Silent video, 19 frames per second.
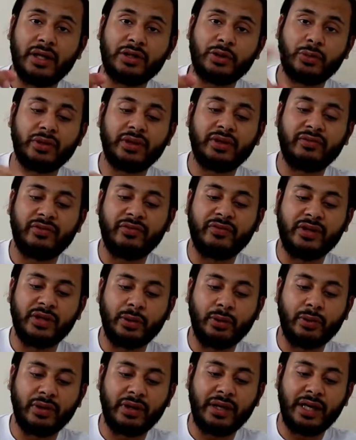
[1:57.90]
do another
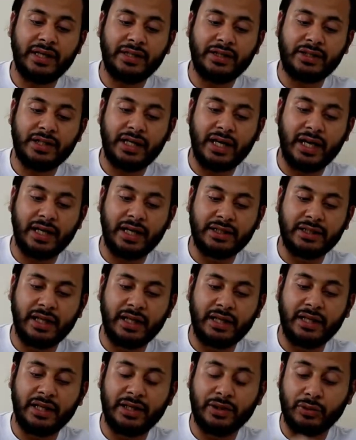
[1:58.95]
video on that and I'll
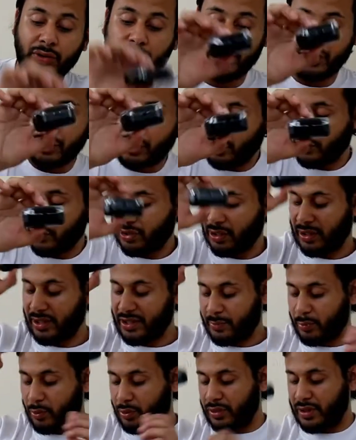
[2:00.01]
let you guys know. So let's
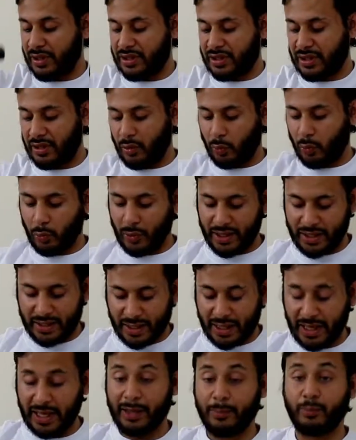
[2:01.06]
put this away
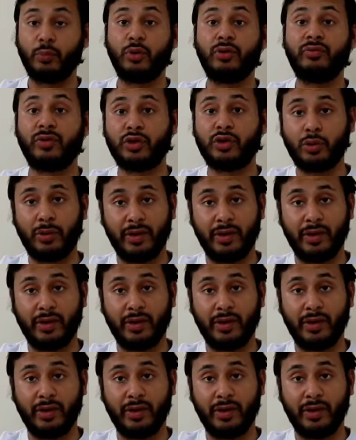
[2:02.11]
and move on to